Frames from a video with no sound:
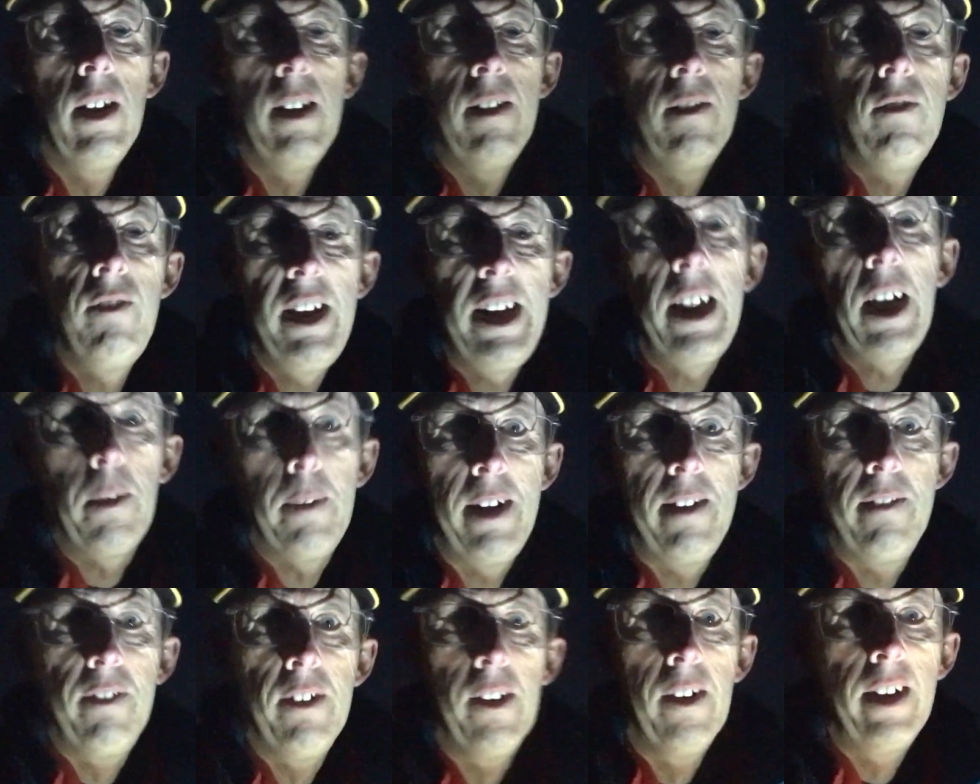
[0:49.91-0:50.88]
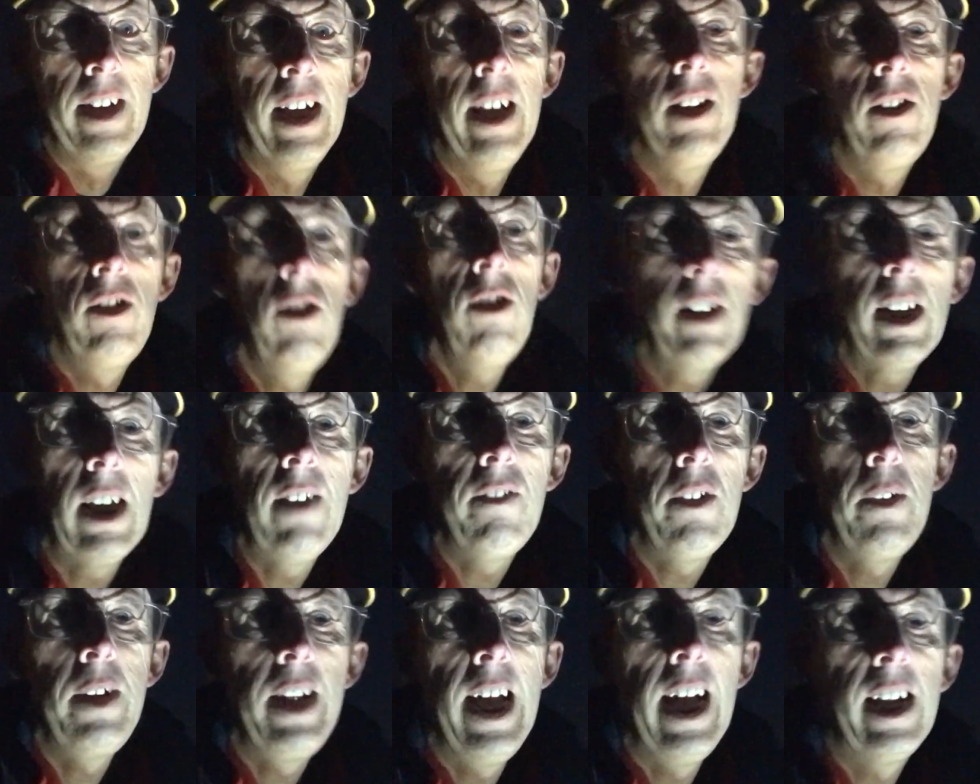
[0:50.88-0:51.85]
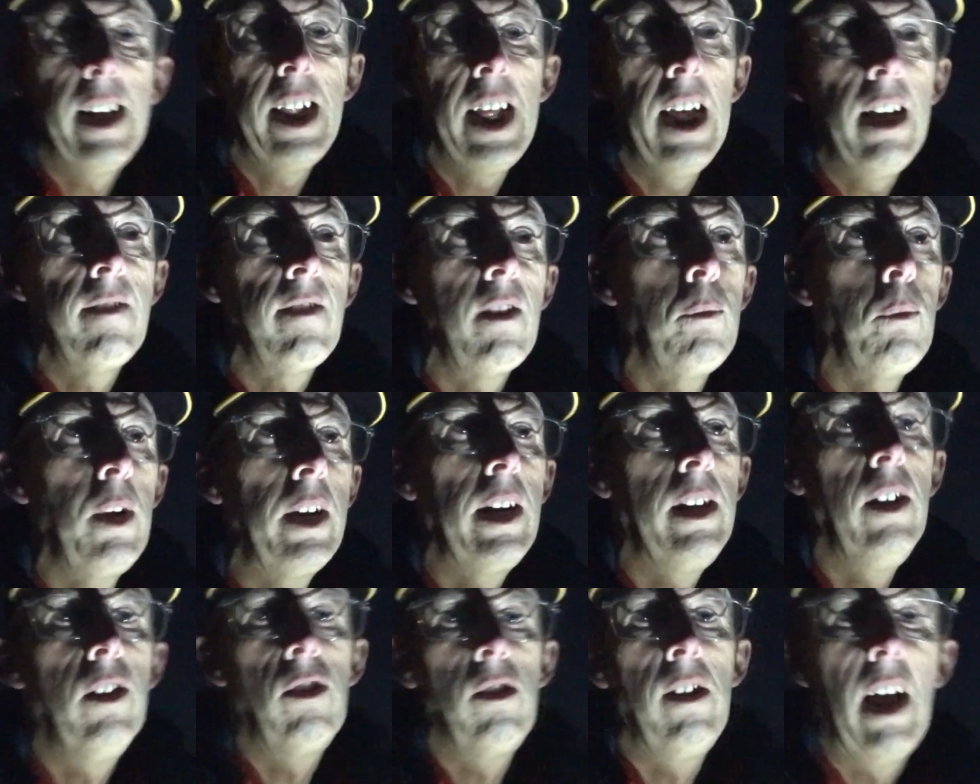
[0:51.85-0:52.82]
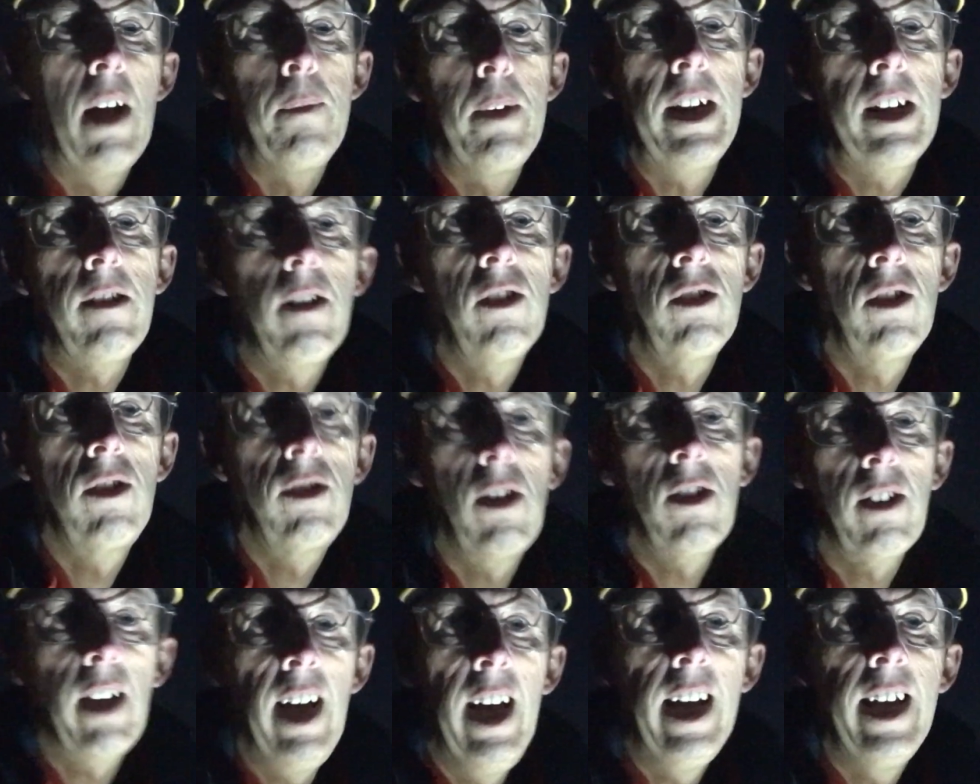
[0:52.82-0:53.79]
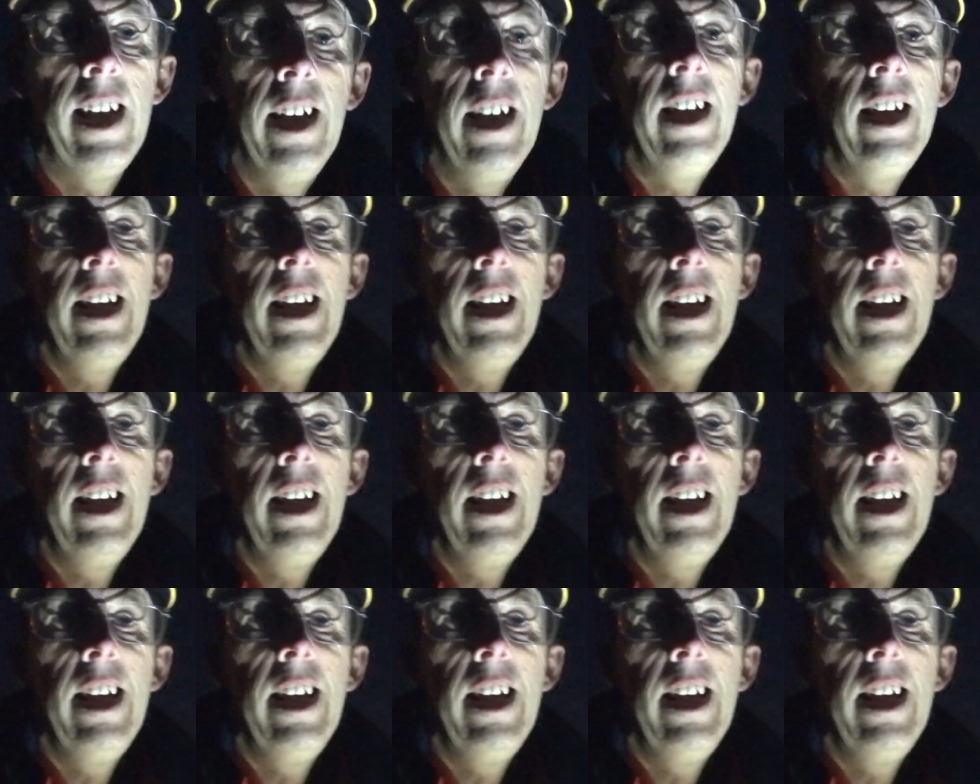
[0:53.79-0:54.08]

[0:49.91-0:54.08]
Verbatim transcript: video it for you, just to give you an idea of what it looks like when it crosses the sky.